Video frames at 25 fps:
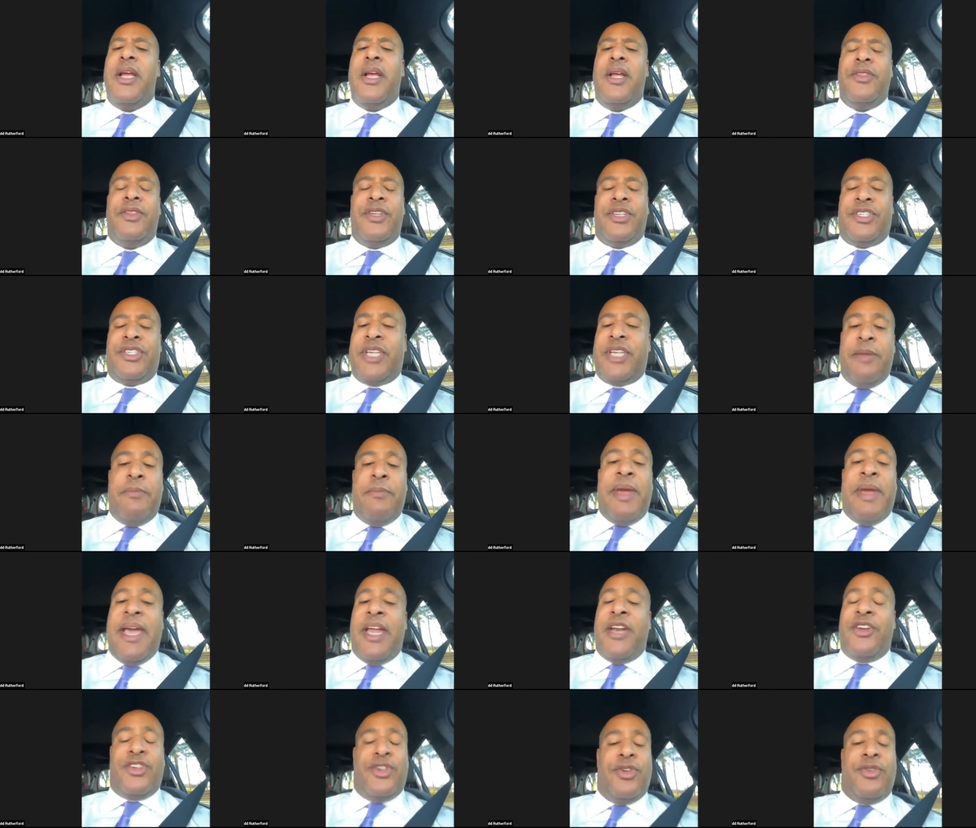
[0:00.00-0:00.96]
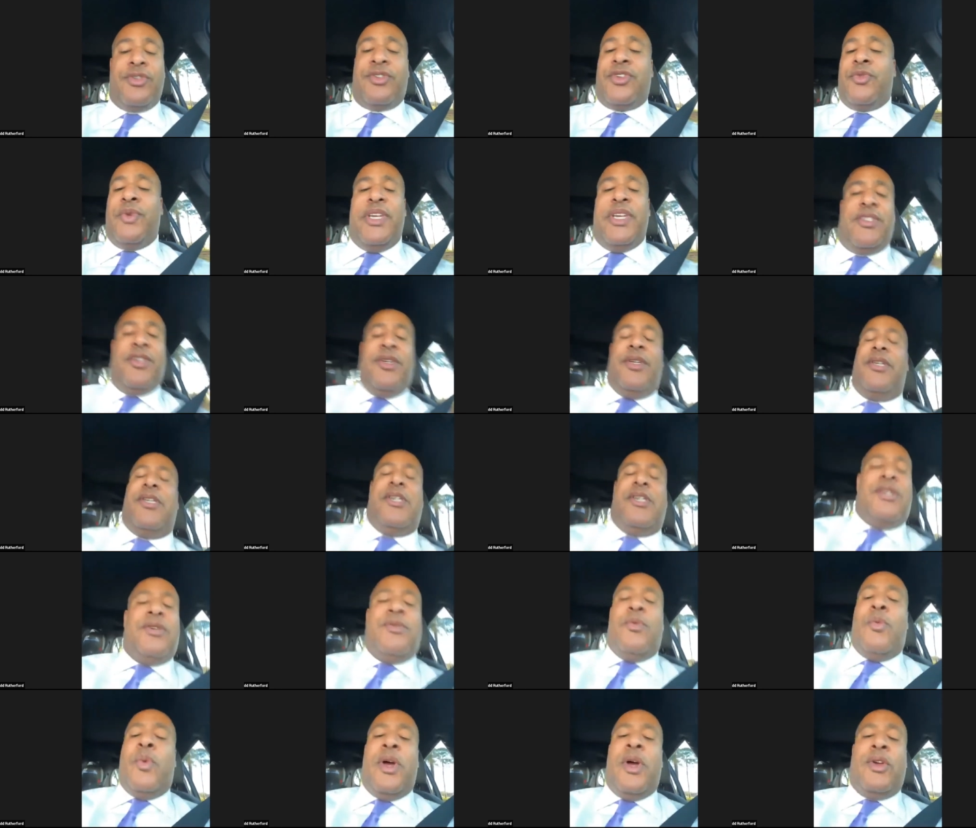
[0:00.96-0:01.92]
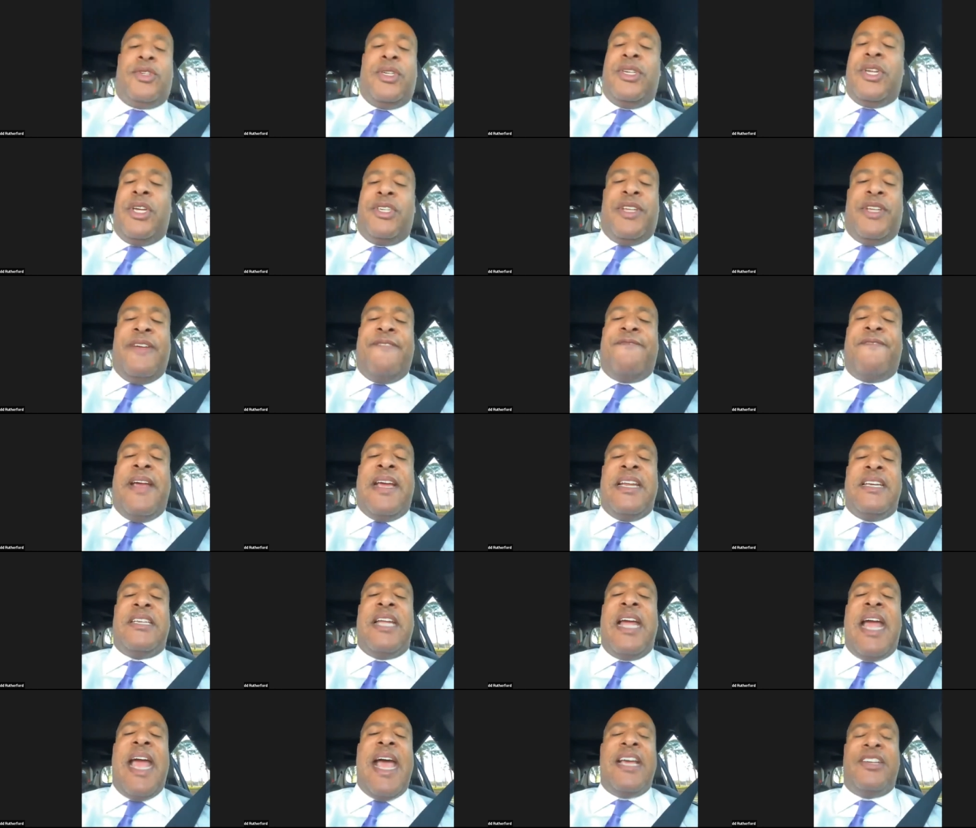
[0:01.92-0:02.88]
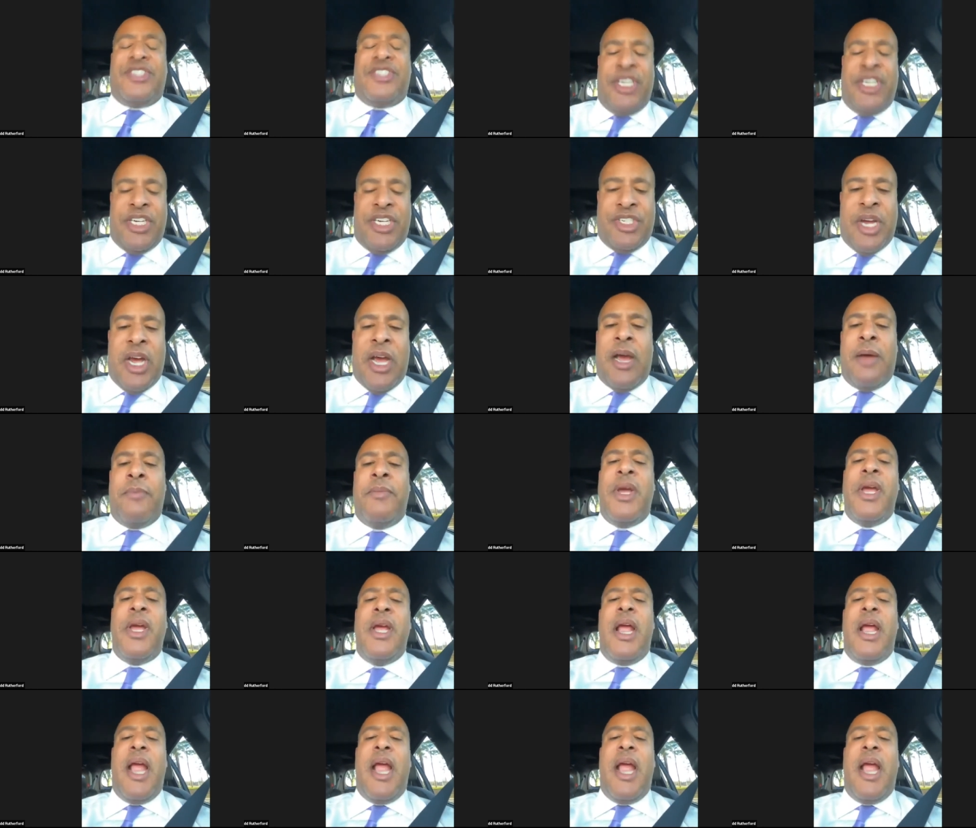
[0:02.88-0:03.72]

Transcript: The city manager, Teresa Wilson, does a fantastic job.